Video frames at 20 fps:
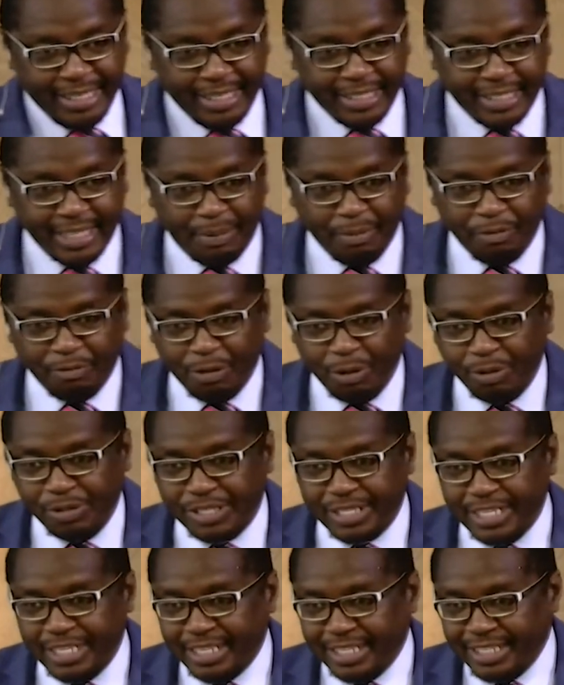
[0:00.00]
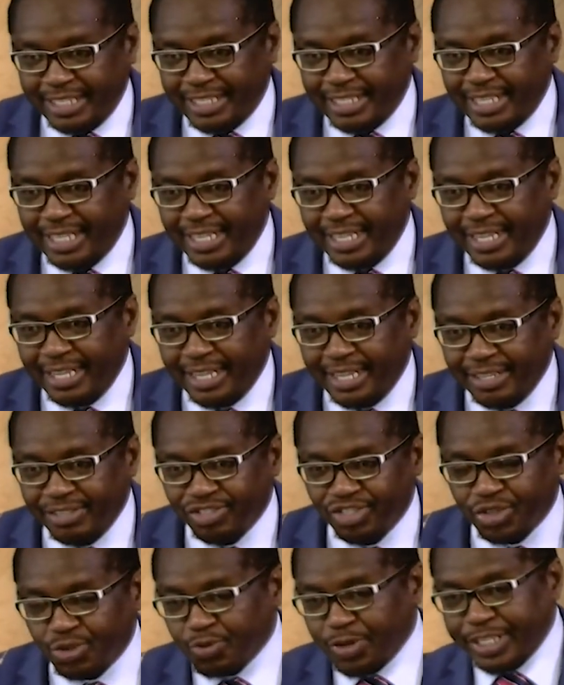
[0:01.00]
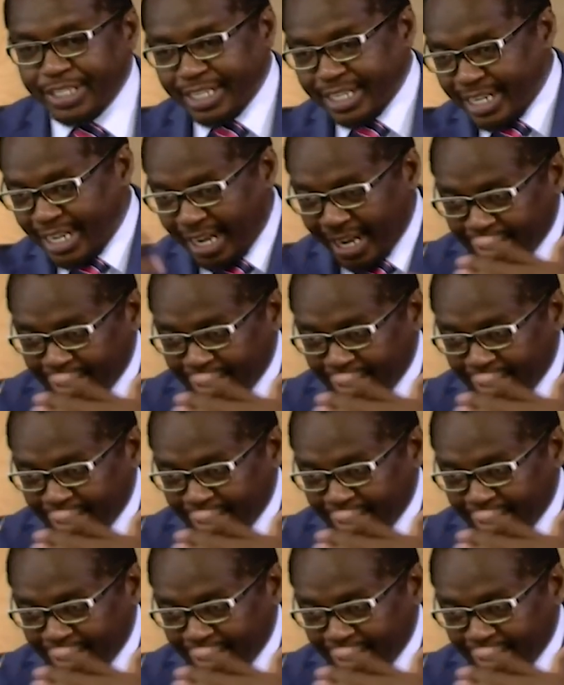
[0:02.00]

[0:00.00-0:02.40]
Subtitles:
some of those things. Just recently,